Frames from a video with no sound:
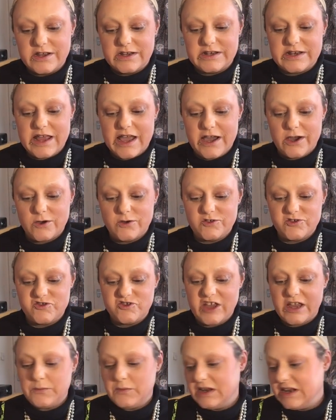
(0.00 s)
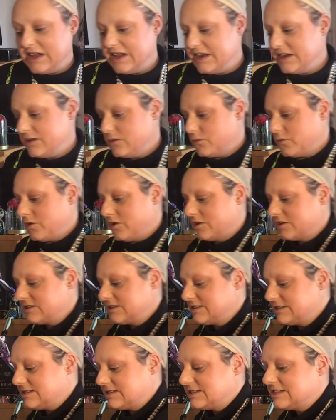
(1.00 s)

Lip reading: Now, Jamie Lynn was